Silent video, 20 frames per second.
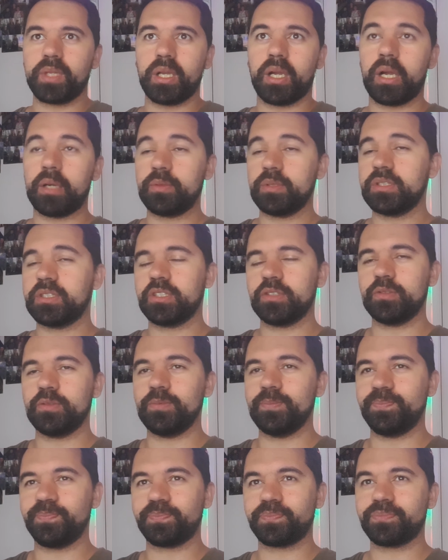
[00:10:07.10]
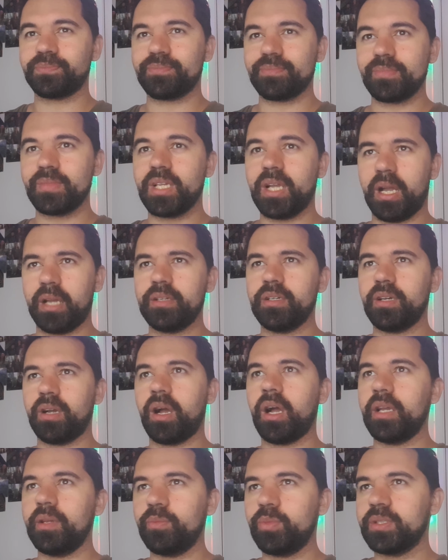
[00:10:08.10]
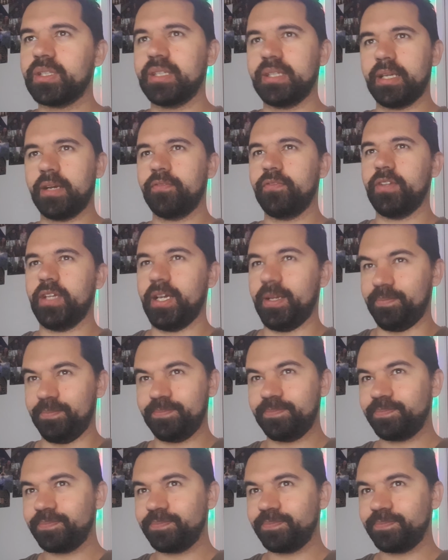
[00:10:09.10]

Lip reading: I would do, I would love that.